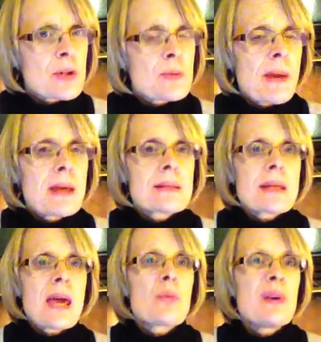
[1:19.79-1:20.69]
space
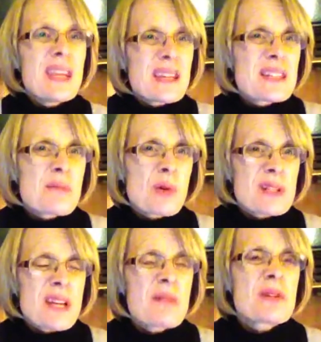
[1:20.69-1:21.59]
and we need some more
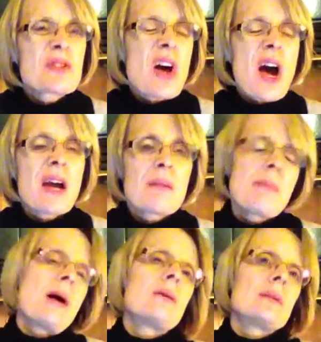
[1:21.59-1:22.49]
time to talk
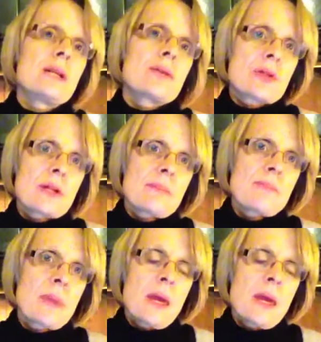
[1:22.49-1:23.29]
about leadership.